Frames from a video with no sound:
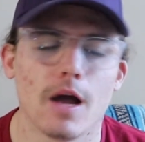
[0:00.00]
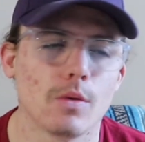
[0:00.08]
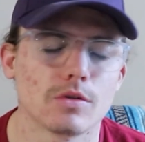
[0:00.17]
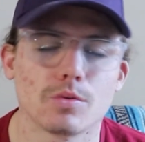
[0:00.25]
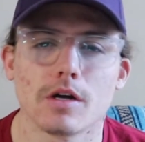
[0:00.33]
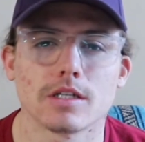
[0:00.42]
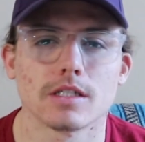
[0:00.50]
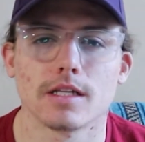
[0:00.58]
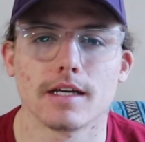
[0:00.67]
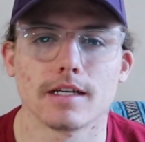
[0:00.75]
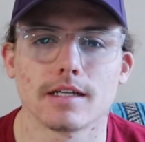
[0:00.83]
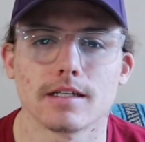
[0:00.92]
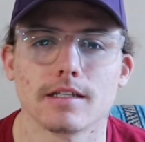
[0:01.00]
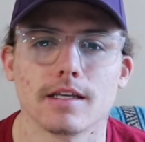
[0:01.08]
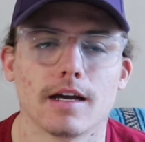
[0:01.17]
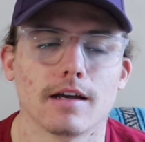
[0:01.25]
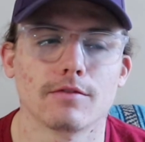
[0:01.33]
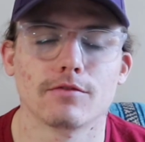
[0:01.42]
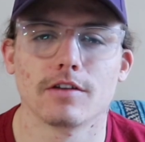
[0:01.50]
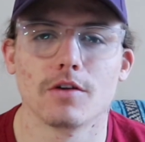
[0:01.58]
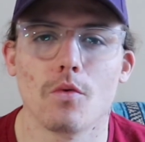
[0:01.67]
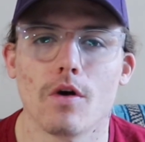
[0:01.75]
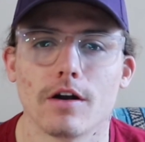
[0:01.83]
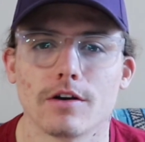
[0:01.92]
I was watching, like,
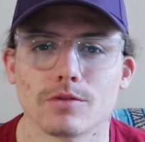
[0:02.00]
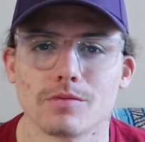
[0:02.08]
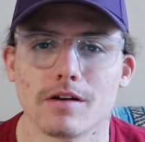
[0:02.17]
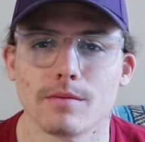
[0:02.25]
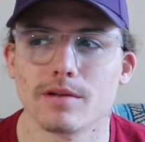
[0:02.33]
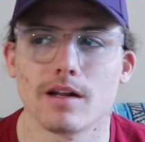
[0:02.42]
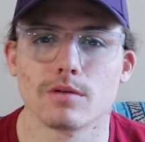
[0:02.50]
Infinite Waters one up,